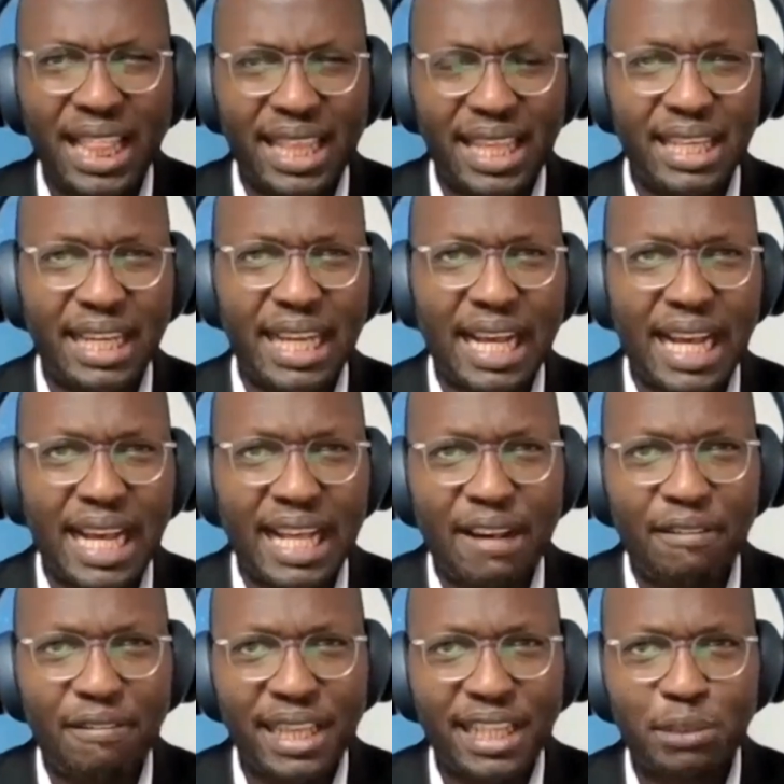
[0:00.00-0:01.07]
Then I, I,
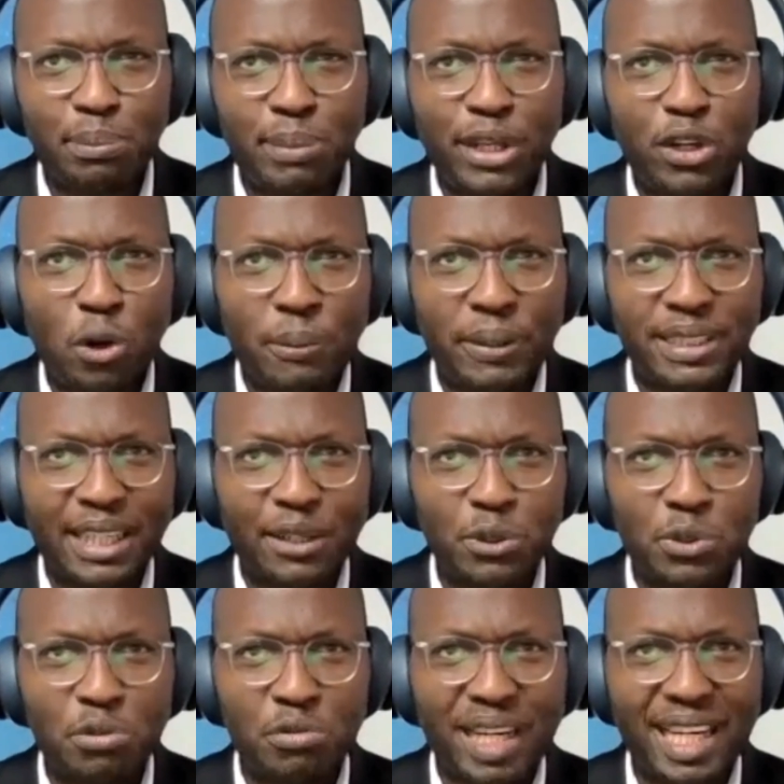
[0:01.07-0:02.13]
I find that big corporates are
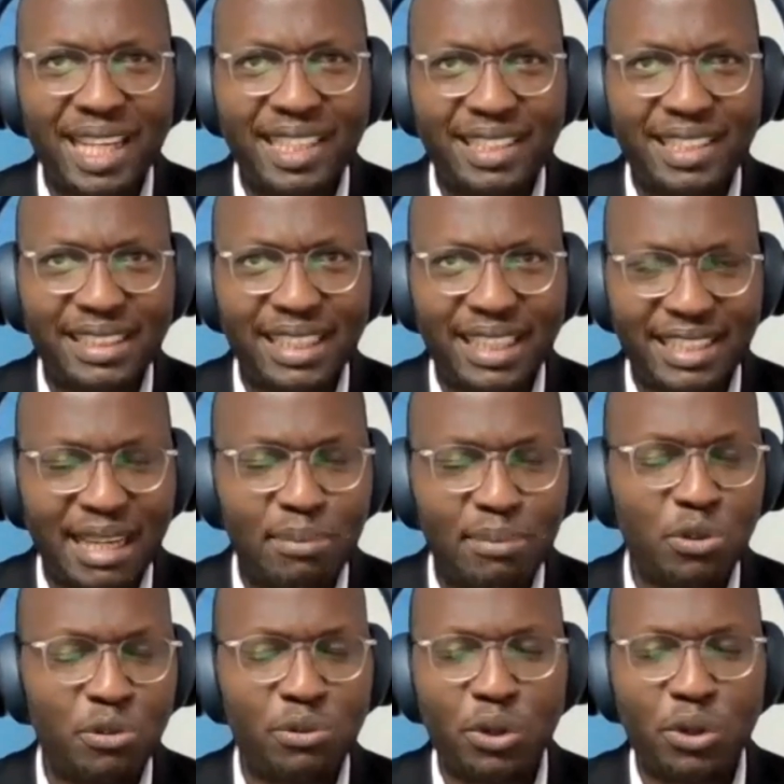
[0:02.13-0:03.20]
also very interested in
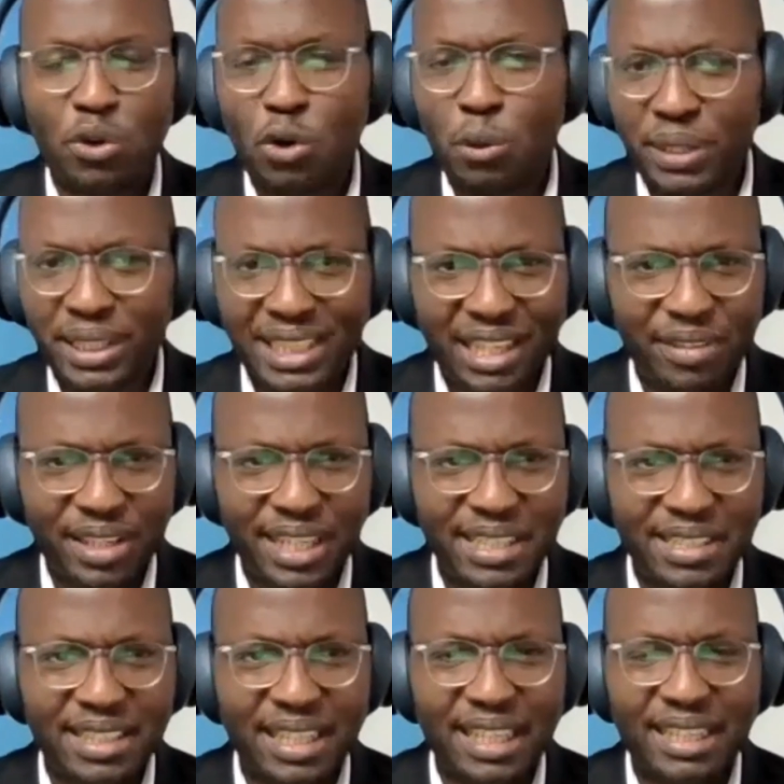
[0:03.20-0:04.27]
terms of your corporate
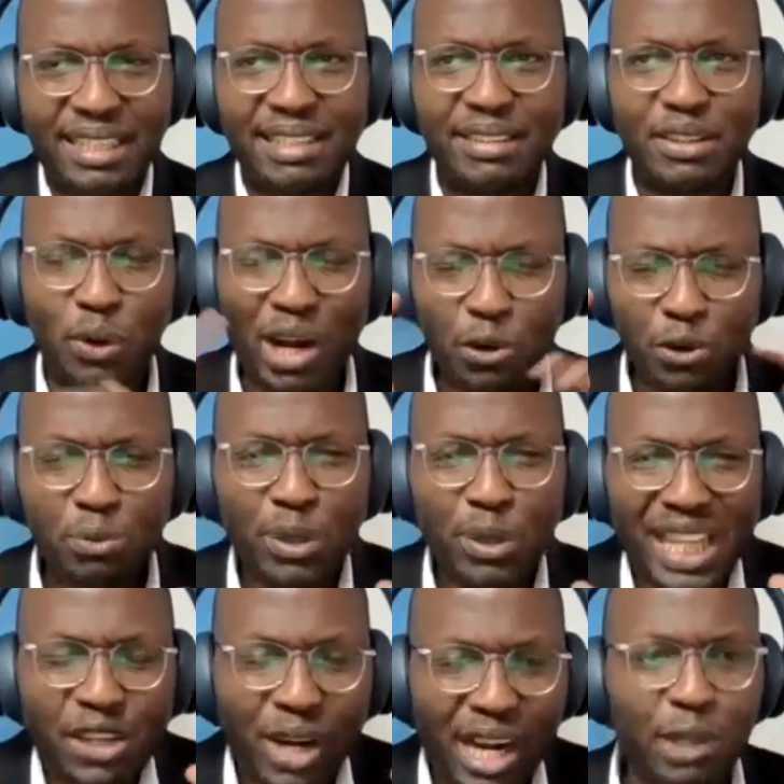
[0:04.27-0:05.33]
governance and, you know, how
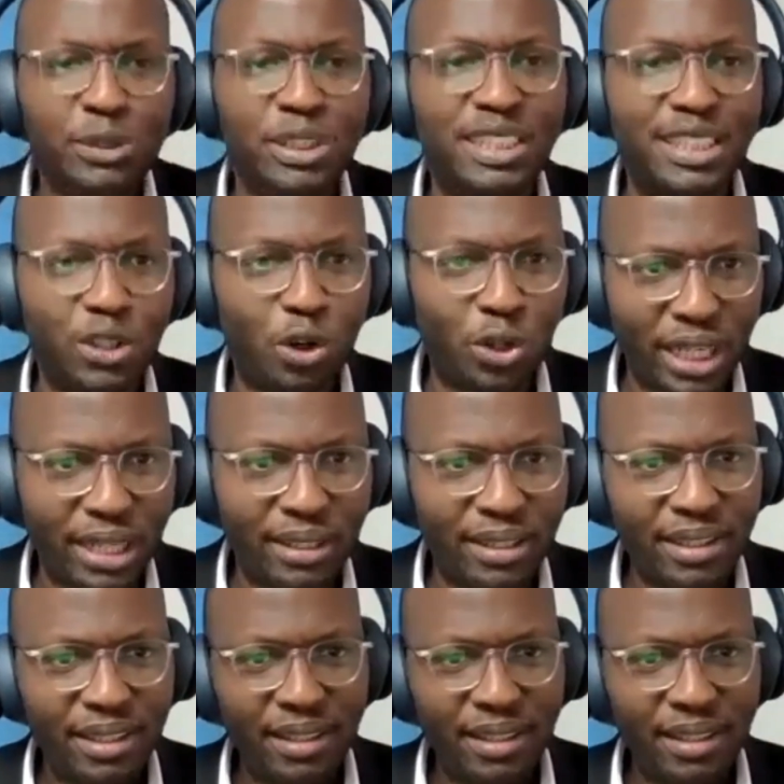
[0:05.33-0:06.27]
whether your house is in order.